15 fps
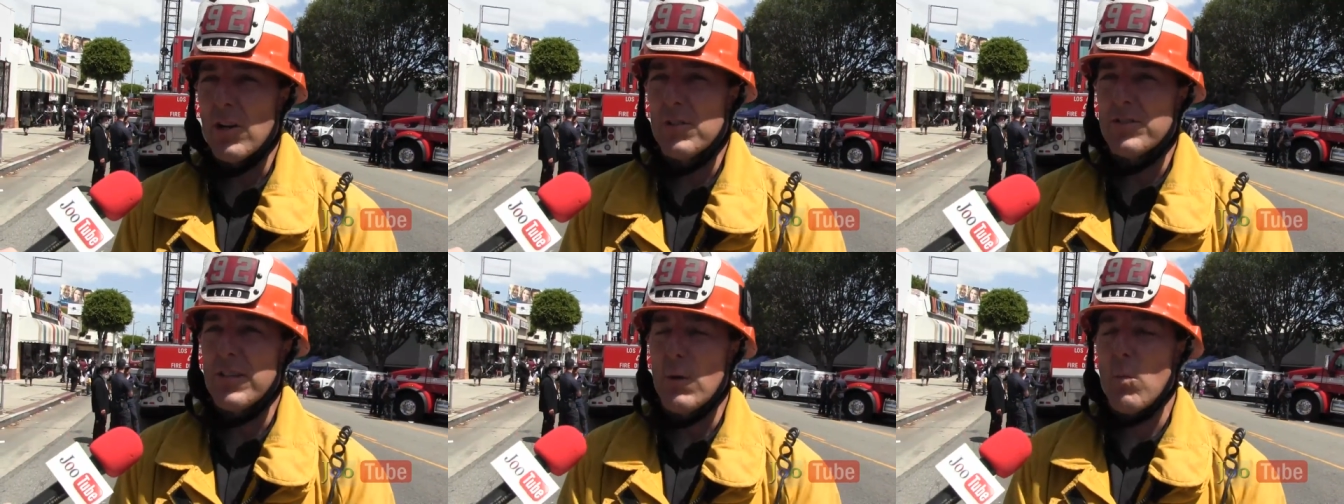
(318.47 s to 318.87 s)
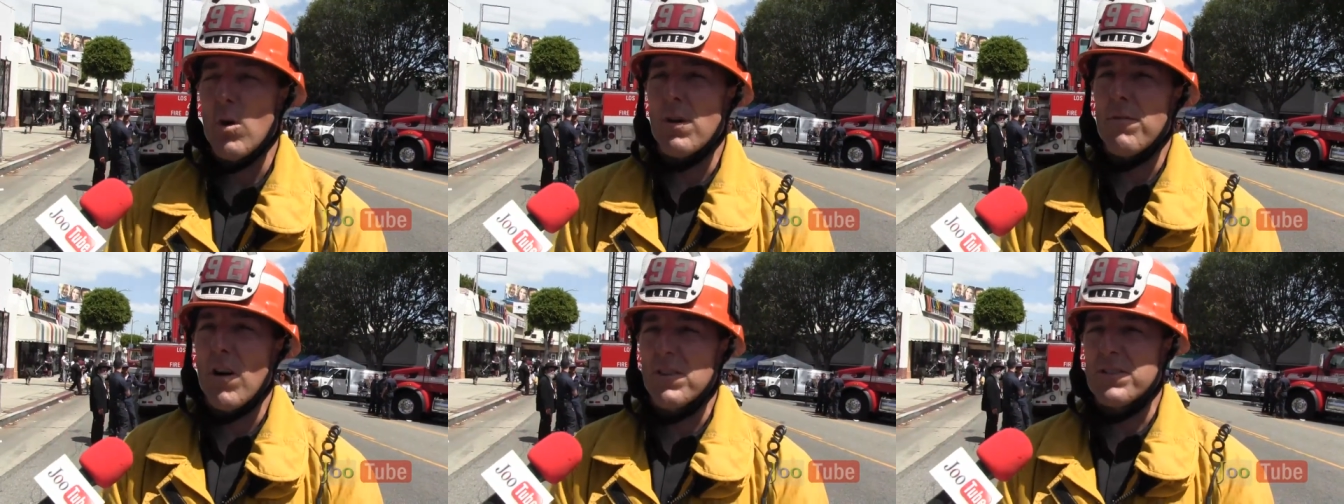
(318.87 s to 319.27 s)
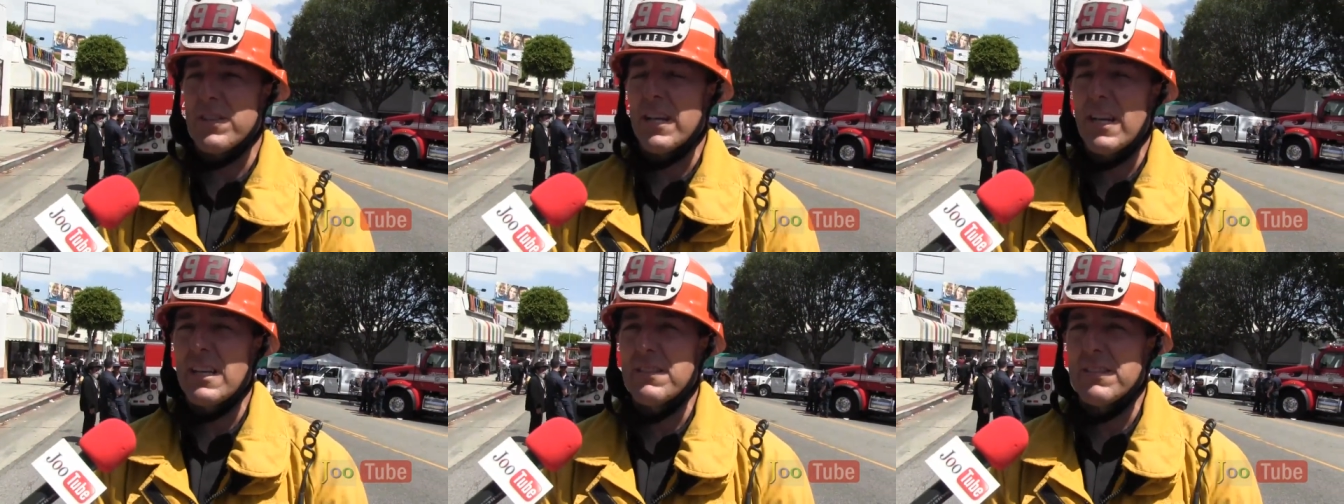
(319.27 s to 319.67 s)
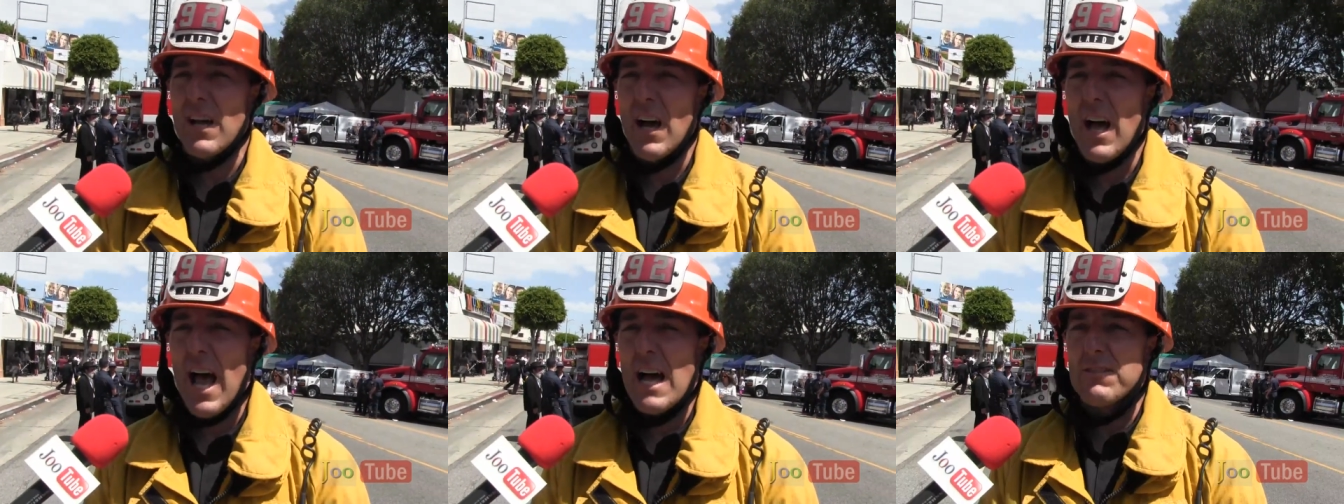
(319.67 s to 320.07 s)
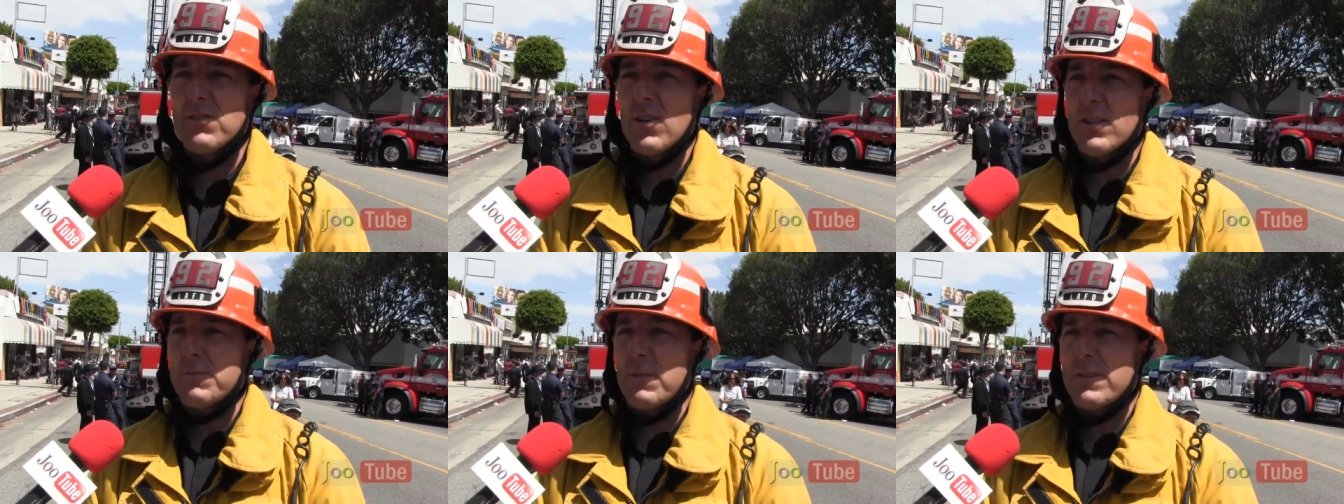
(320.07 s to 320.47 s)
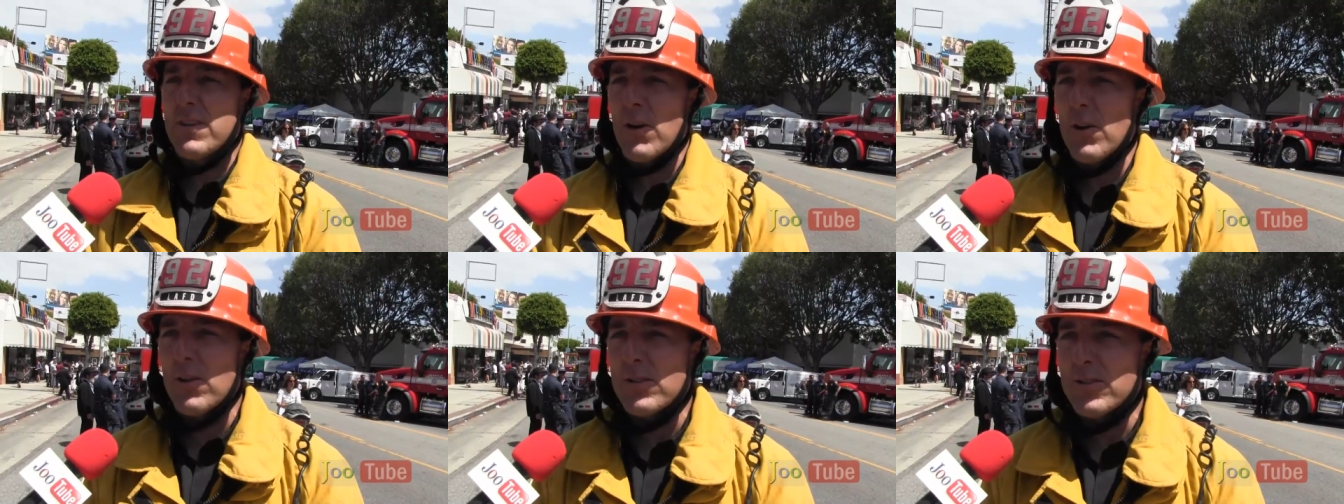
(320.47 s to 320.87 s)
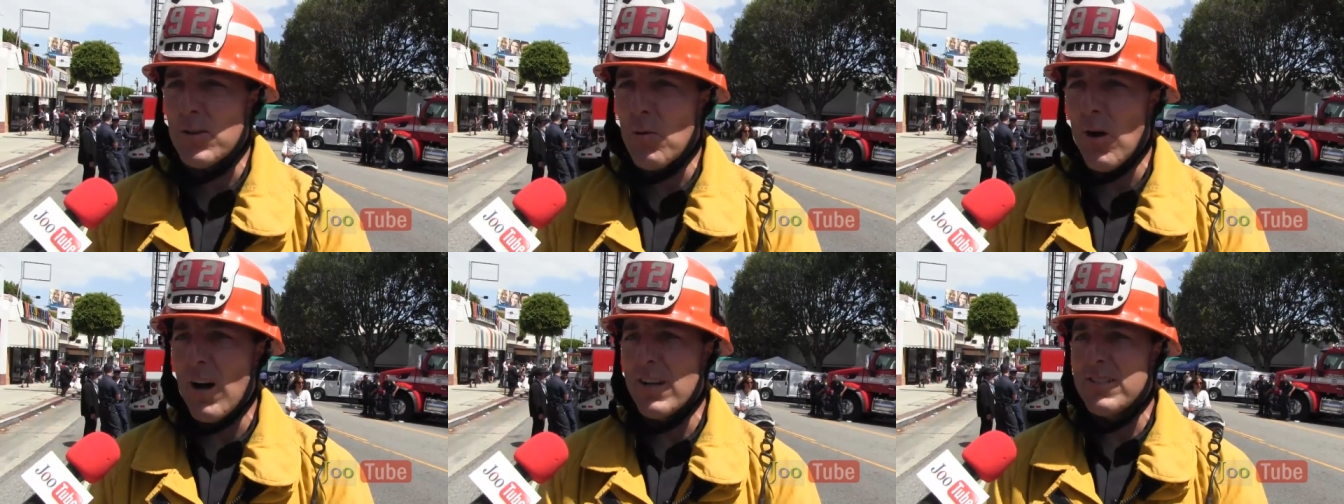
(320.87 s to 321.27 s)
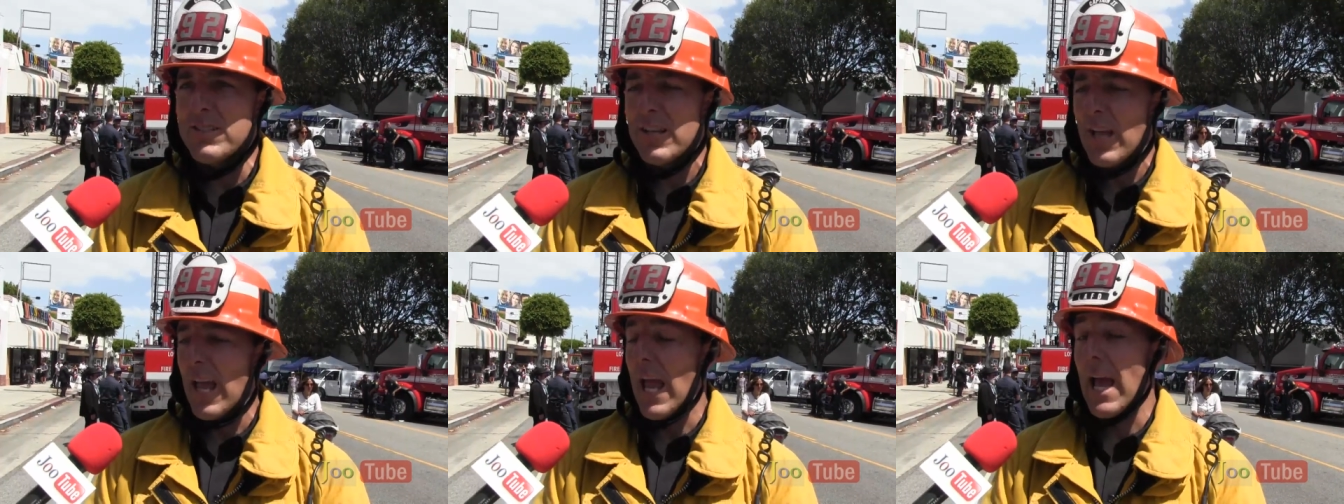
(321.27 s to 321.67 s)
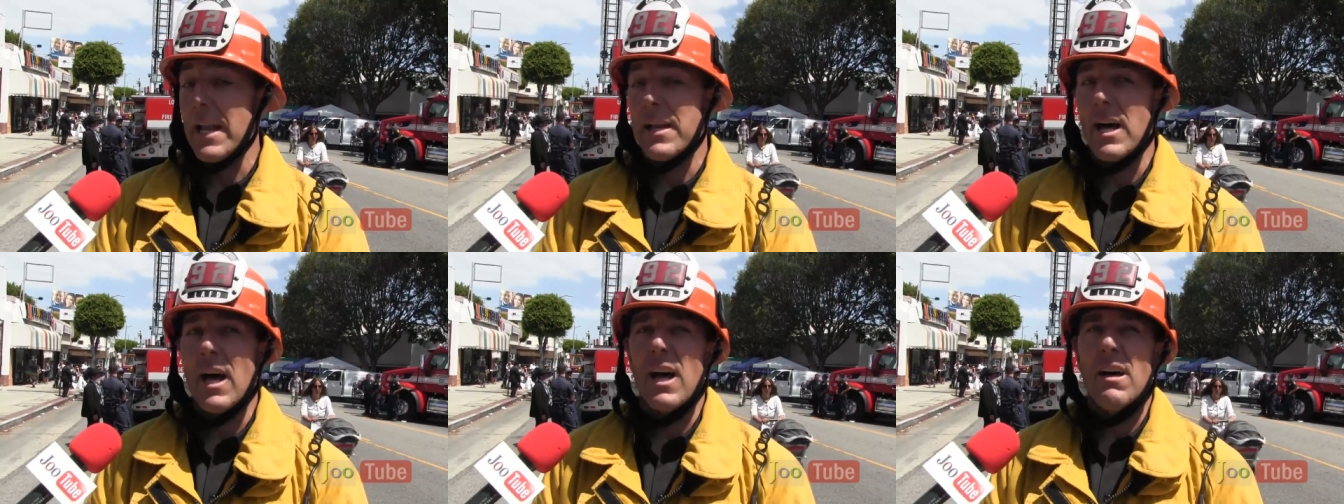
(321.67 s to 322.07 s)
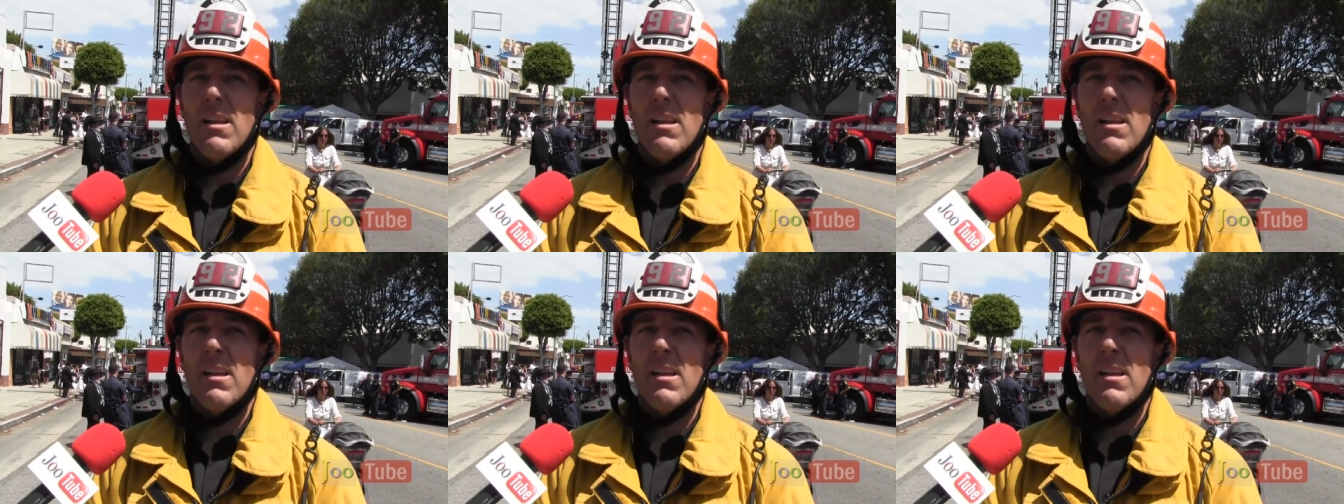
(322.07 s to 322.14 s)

you see one of our city's hazardous materials squads, and